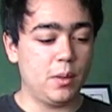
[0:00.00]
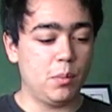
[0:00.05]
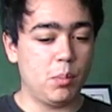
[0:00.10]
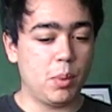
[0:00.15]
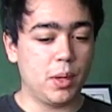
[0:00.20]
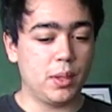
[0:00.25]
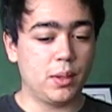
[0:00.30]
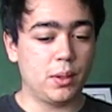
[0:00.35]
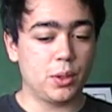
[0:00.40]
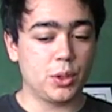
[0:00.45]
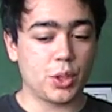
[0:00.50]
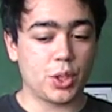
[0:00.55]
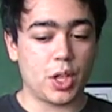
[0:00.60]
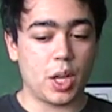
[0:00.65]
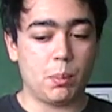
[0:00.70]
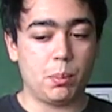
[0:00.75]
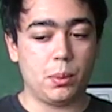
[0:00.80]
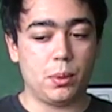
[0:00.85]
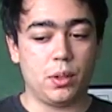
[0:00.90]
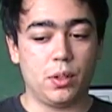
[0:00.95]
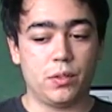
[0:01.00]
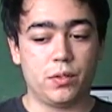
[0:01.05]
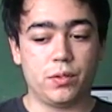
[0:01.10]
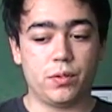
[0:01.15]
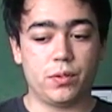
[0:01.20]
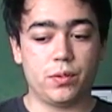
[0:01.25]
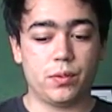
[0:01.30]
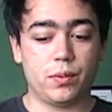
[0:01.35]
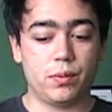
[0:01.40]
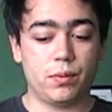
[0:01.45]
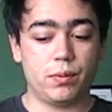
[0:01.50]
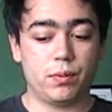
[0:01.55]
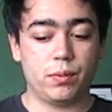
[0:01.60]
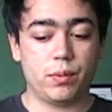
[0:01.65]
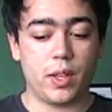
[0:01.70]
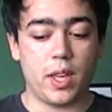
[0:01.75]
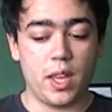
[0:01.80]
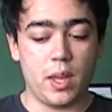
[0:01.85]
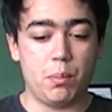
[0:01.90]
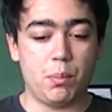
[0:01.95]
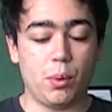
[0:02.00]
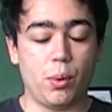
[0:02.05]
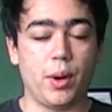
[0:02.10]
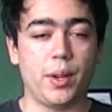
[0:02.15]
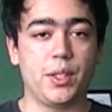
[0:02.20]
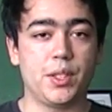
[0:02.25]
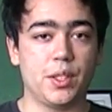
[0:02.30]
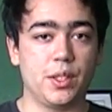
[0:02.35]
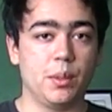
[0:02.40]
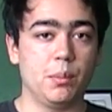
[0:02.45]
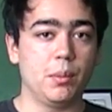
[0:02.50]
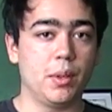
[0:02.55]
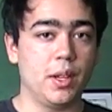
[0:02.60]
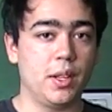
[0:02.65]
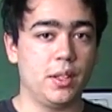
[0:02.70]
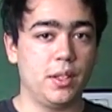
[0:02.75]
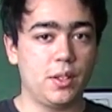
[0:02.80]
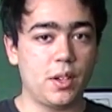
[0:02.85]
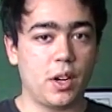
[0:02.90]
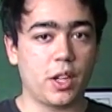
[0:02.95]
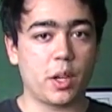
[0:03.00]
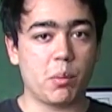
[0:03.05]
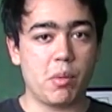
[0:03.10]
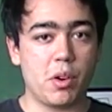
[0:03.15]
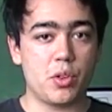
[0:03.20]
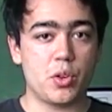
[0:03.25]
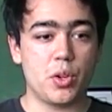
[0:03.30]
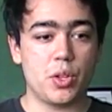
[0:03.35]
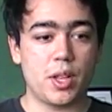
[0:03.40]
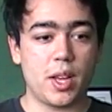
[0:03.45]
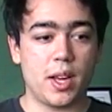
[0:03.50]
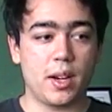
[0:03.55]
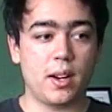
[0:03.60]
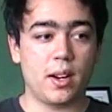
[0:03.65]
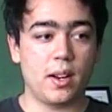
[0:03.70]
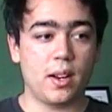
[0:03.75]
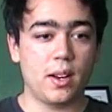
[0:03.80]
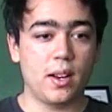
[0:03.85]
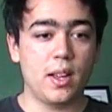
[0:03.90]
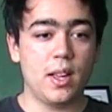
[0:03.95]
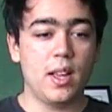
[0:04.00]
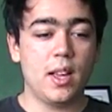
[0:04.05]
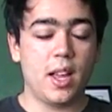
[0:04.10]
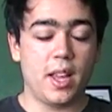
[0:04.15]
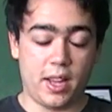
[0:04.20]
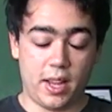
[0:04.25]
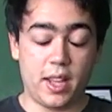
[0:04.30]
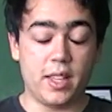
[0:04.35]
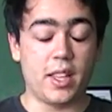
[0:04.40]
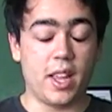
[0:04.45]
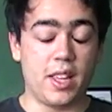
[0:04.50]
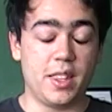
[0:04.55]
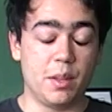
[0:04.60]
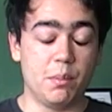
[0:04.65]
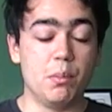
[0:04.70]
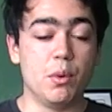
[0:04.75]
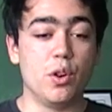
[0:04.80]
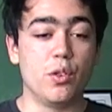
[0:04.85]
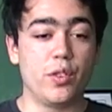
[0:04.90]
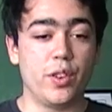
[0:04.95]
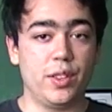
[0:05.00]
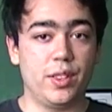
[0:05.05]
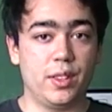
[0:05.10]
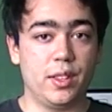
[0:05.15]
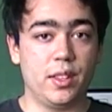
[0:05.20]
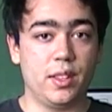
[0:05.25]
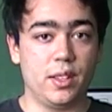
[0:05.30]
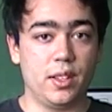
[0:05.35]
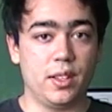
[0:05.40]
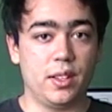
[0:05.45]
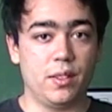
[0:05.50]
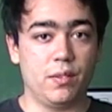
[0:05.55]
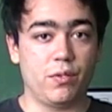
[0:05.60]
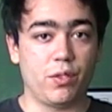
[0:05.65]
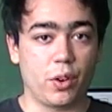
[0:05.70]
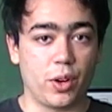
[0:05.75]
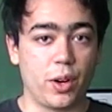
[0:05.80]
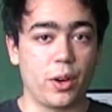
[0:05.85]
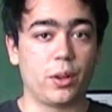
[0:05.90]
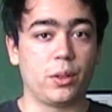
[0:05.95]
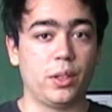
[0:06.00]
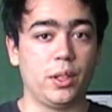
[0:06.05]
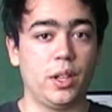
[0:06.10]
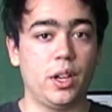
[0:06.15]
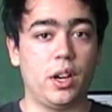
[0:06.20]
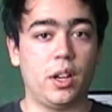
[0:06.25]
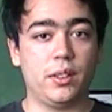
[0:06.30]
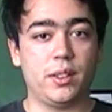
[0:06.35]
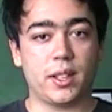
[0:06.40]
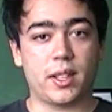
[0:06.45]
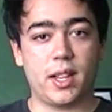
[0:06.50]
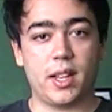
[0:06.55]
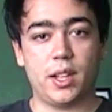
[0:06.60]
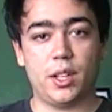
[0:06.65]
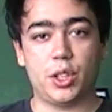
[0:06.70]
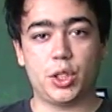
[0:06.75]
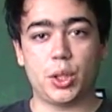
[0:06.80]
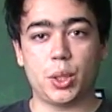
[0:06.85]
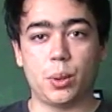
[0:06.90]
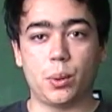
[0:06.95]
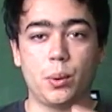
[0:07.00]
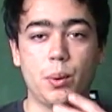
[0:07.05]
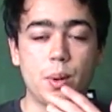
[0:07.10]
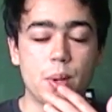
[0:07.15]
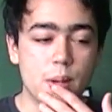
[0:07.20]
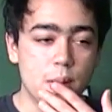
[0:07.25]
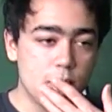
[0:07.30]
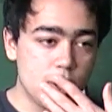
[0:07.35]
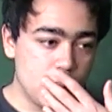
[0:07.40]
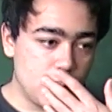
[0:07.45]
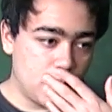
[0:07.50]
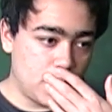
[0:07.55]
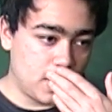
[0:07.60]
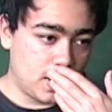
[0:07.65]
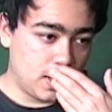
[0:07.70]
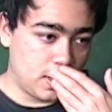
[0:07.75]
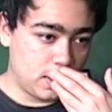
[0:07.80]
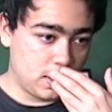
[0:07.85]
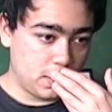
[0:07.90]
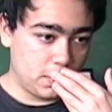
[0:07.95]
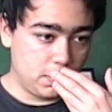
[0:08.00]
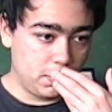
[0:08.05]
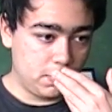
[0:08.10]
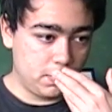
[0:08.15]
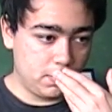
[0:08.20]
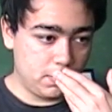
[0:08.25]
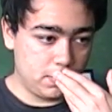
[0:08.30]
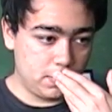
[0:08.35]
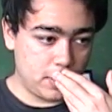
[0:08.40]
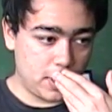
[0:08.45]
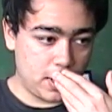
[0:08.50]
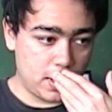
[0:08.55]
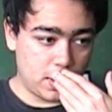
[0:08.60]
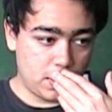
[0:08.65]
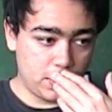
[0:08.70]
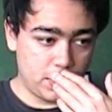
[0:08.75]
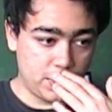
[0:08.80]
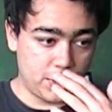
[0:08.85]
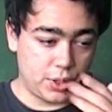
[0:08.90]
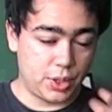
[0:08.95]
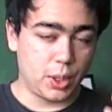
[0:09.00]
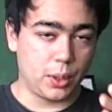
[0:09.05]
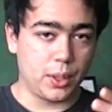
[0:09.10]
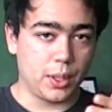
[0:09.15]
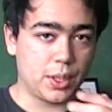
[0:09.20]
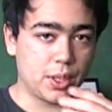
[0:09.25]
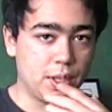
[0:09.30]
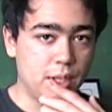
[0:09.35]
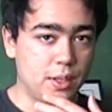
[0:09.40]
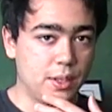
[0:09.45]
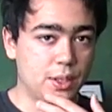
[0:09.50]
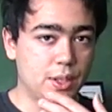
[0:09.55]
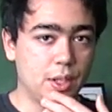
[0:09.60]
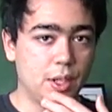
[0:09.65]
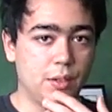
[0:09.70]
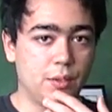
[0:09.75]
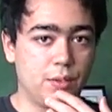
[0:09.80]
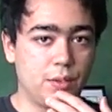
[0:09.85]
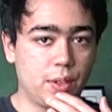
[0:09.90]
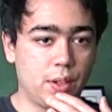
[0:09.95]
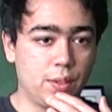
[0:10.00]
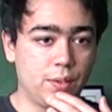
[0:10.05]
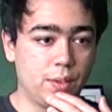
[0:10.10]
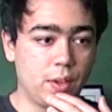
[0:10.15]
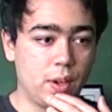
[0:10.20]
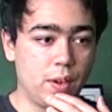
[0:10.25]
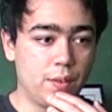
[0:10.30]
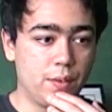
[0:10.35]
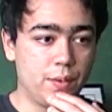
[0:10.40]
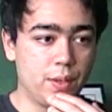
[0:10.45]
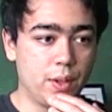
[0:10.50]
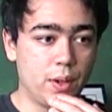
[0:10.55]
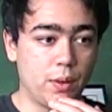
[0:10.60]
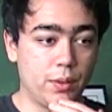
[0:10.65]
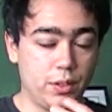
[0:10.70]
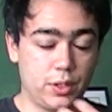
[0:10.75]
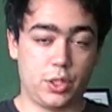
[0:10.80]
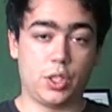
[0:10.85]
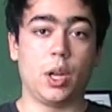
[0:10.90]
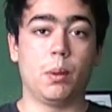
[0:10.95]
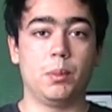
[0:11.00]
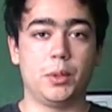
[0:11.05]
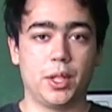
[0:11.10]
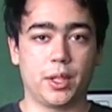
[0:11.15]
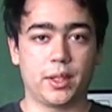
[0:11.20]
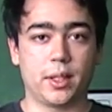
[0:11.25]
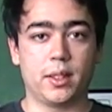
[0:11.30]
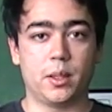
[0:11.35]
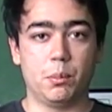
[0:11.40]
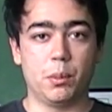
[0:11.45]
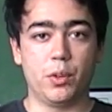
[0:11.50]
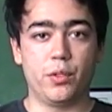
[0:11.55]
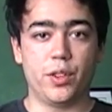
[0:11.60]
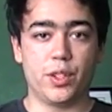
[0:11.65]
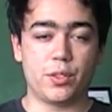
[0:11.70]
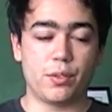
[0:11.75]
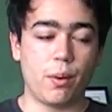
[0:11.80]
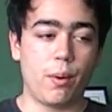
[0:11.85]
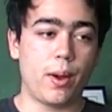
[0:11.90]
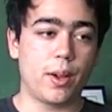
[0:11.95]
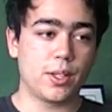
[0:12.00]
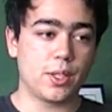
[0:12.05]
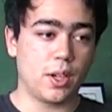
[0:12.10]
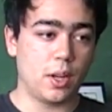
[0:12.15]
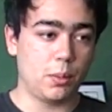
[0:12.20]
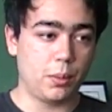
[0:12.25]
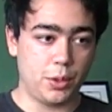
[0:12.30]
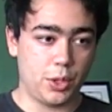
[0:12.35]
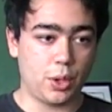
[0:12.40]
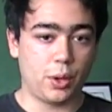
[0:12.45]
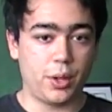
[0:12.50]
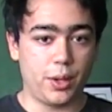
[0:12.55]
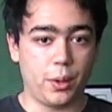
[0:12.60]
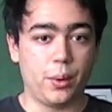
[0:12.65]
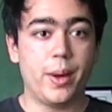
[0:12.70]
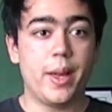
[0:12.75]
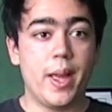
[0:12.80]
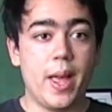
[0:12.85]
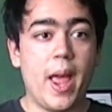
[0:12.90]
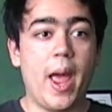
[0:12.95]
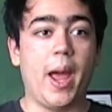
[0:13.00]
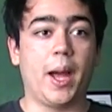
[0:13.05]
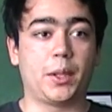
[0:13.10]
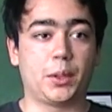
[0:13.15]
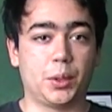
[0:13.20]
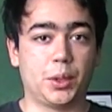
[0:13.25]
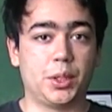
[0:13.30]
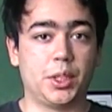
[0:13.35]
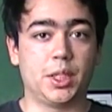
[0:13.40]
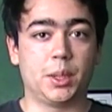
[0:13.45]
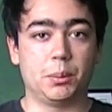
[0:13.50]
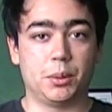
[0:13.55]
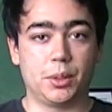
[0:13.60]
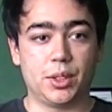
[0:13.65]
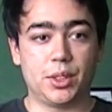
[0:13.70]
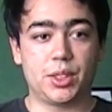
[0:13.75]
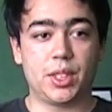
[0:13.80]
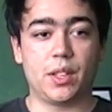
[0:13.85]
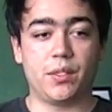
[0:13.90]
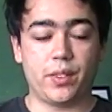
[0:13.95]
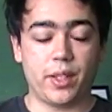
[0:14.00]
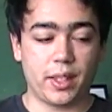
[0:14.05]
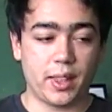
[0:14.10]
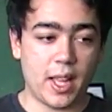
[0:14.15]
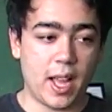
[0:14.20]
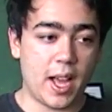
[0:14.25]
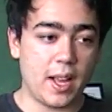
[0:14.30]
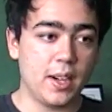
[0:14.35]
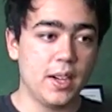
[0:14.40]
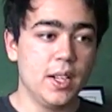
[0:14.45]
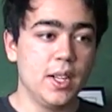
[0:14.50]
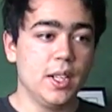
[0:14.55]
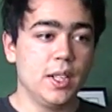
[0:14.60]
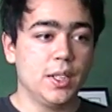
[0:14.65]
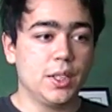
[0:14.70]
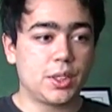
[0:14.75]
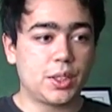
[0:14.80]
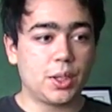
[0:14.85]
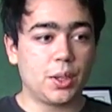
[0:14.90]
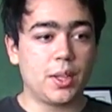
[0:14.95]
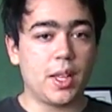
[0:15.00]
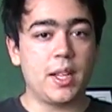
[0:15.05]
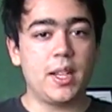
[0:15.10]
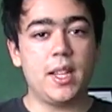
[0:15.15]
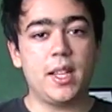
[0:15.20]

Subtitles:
but there's a couple of key points in the documentary that, in the movie, very early on, that kind of show, the seriousness of the subject that the movie's focused on, which are, exorcisms and stuff like that. So then